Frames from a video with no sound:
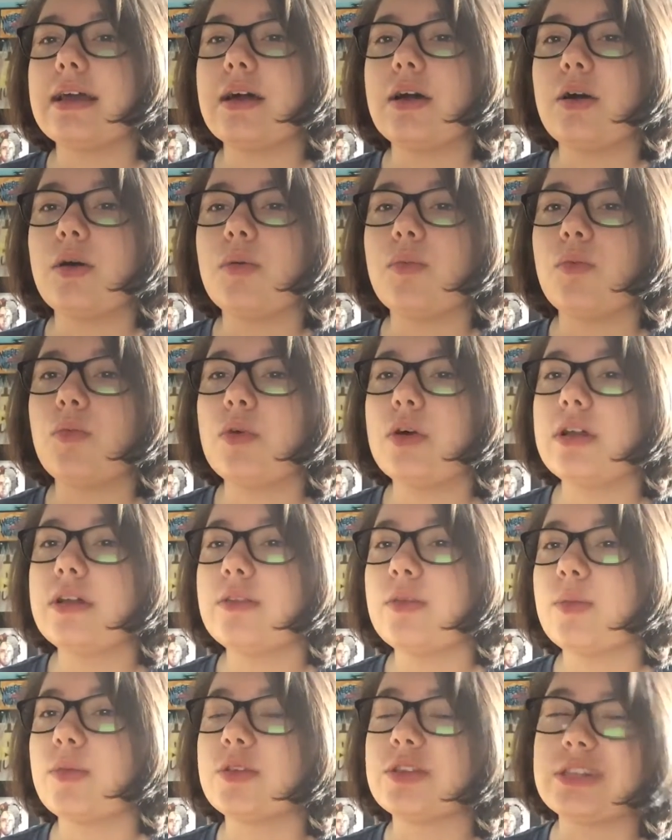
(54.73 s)
One
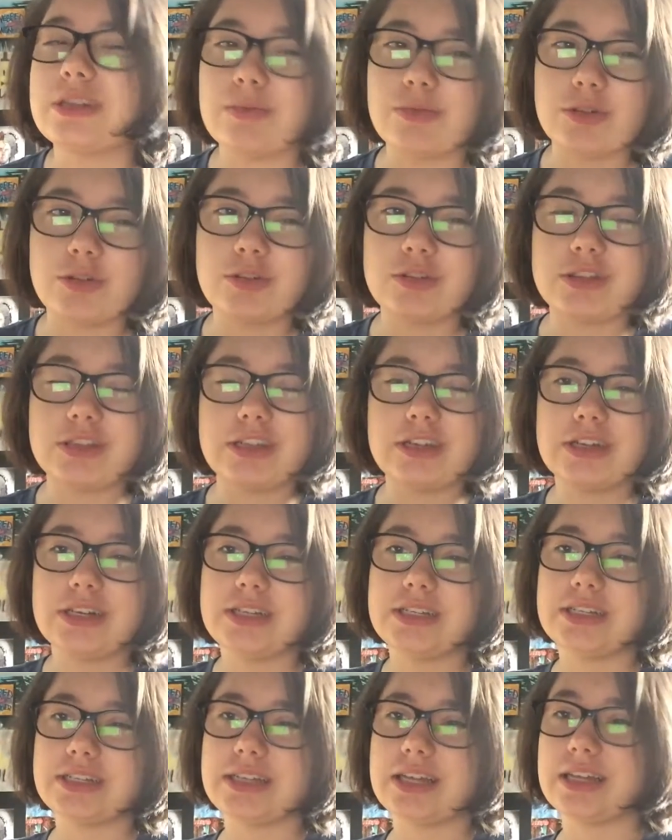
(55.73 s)
of the most typical
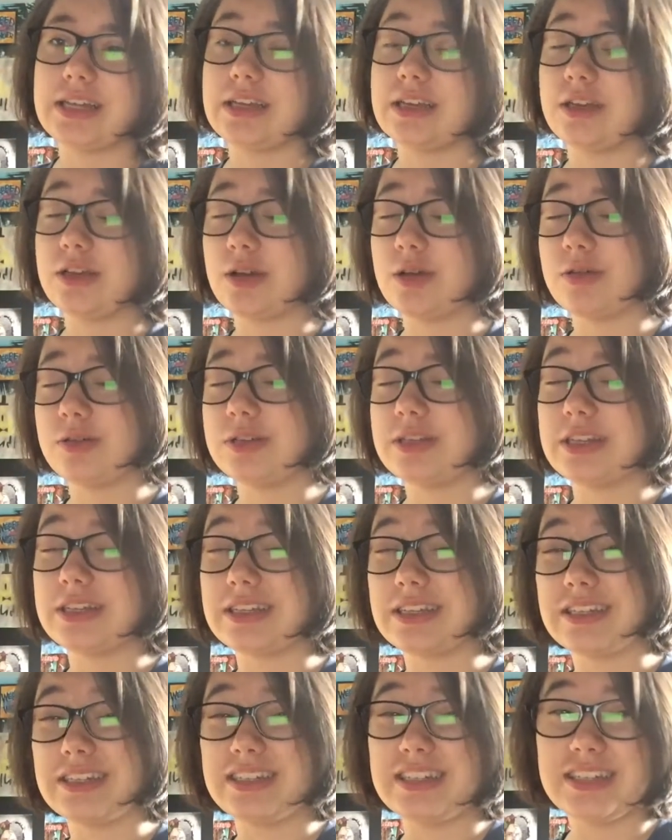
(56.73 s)
theories is that like a ghost
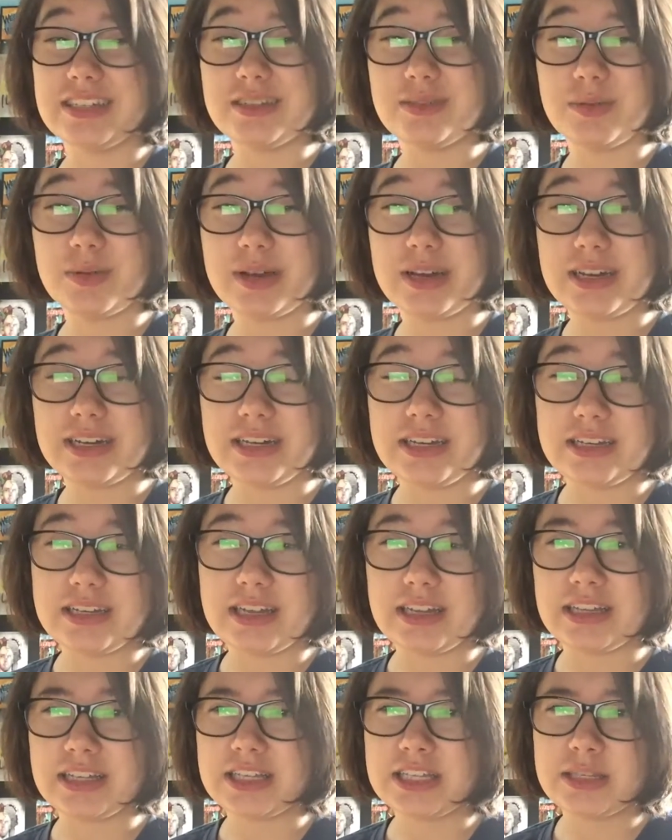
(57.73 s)
is a disembodied
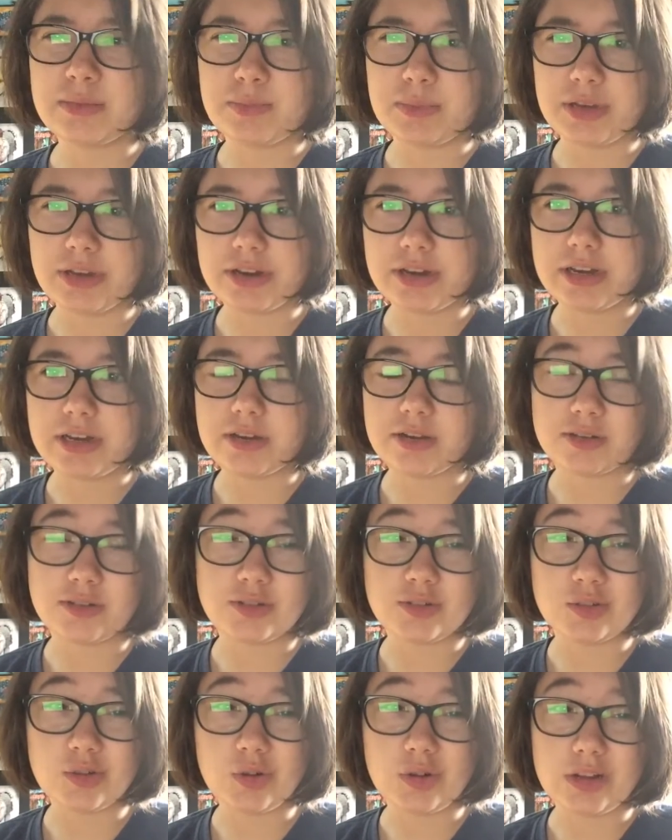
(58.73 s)
like spirit or
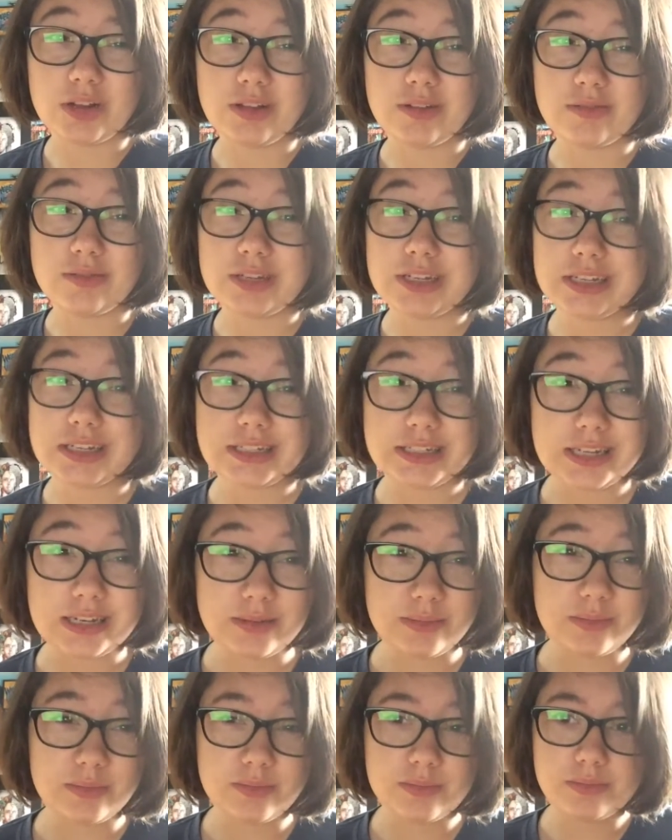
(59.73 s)
soul of like a
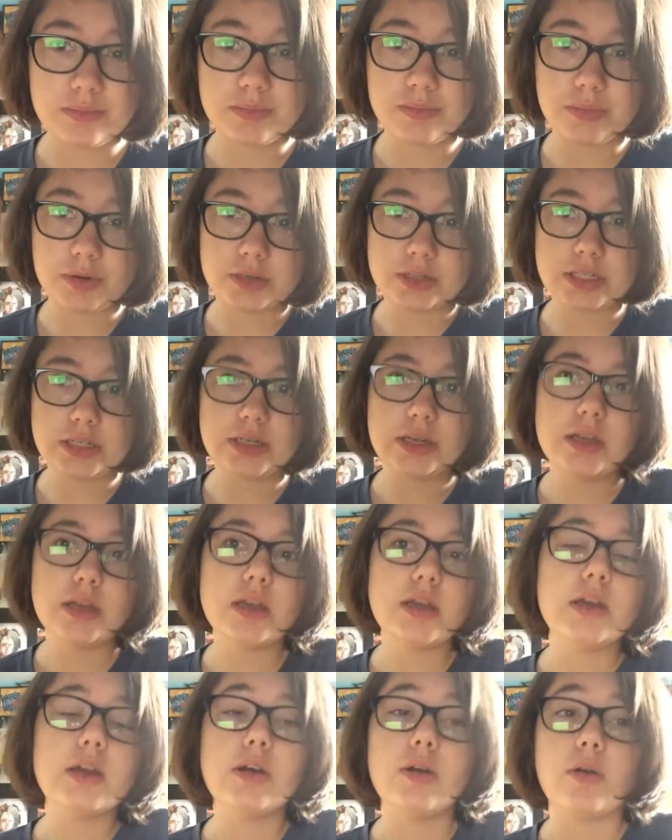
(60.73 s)
dead person
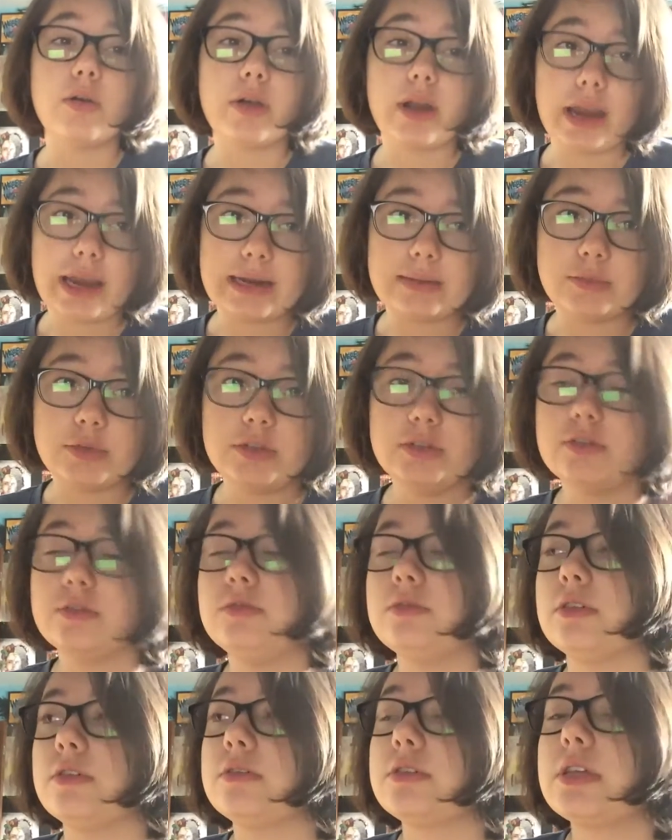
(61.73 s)
or animal,
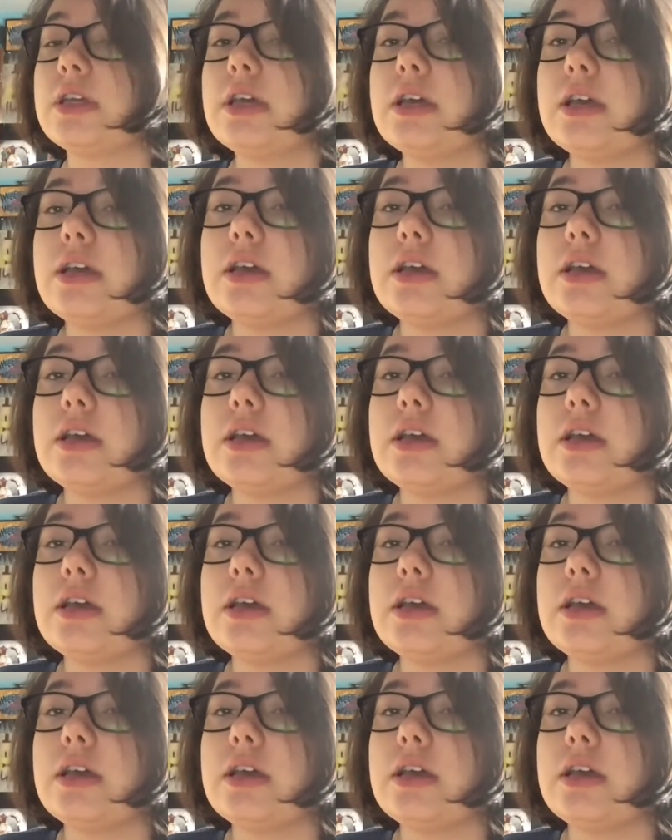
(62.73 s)
who knows.